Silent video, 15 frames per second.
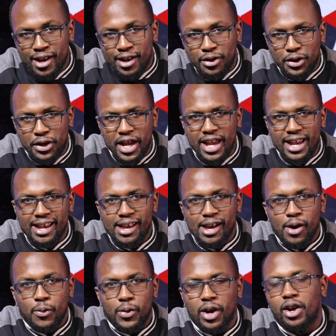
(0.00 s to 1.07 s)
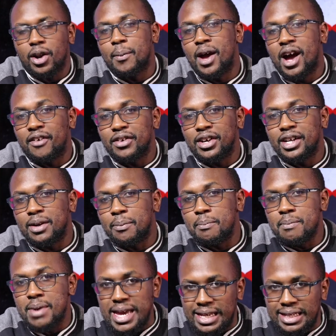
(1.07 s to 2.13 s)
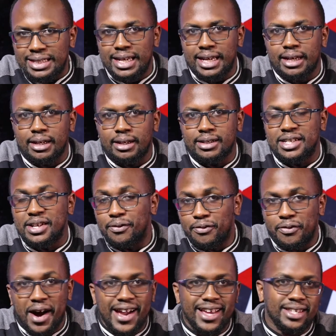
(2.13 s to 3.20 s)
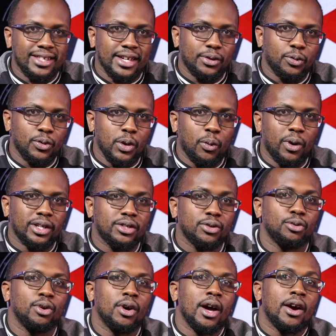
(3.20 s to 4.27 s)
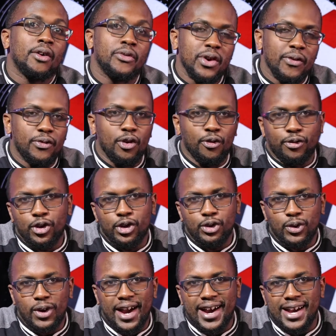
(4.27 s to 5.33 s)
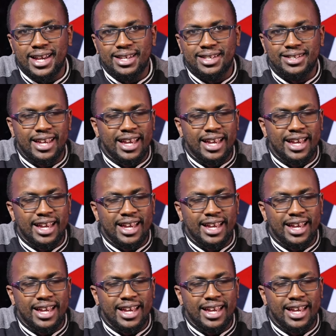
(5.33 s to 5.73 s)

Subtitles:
Today, we are going to be having an amazing device that we want to review for you guys.